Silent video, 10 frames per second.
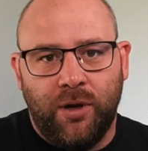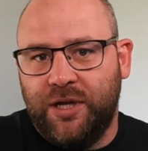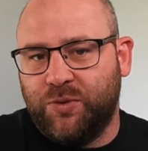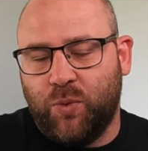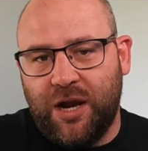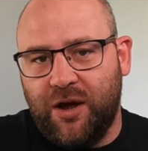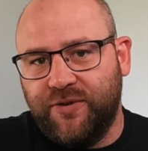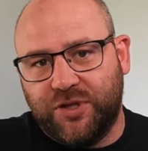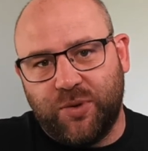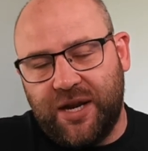It's well
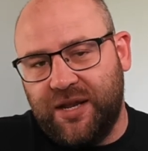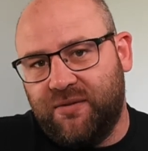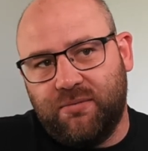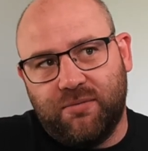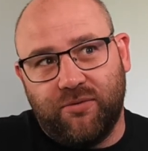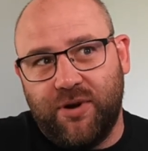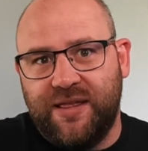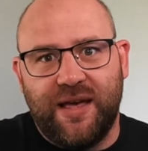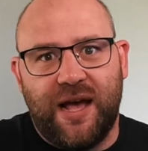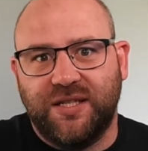over
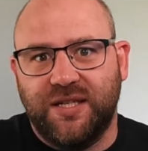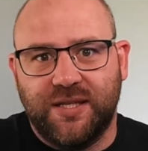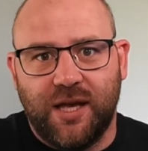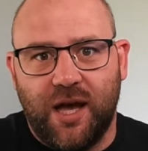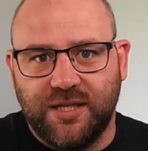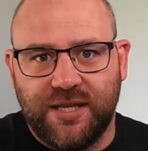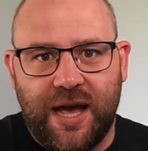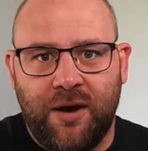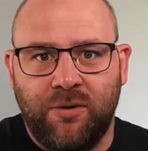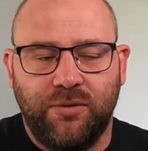23,000 stars
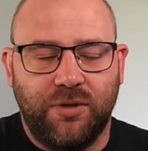now.